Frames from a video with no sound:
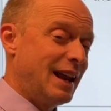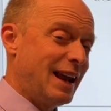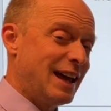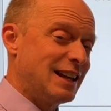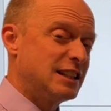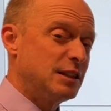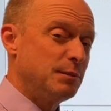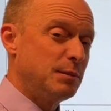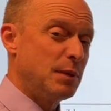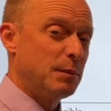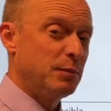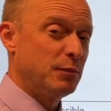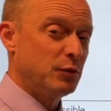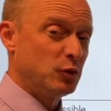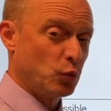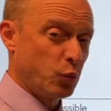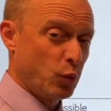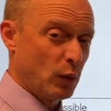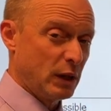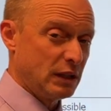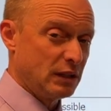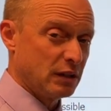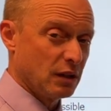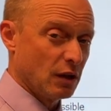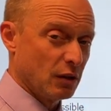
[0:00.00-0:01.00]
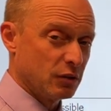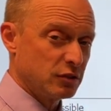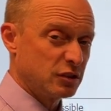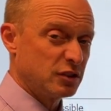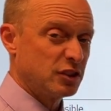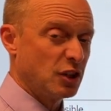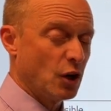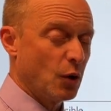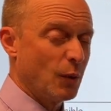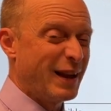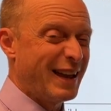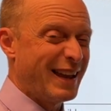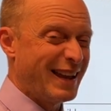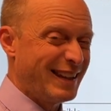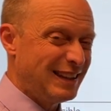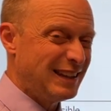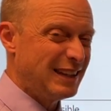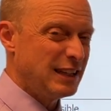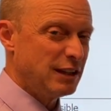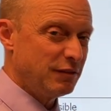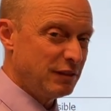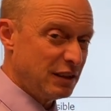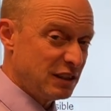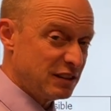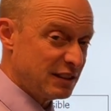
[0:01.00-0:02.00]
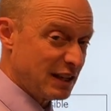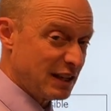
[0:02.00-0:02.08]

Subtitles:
has to be between those. So any of these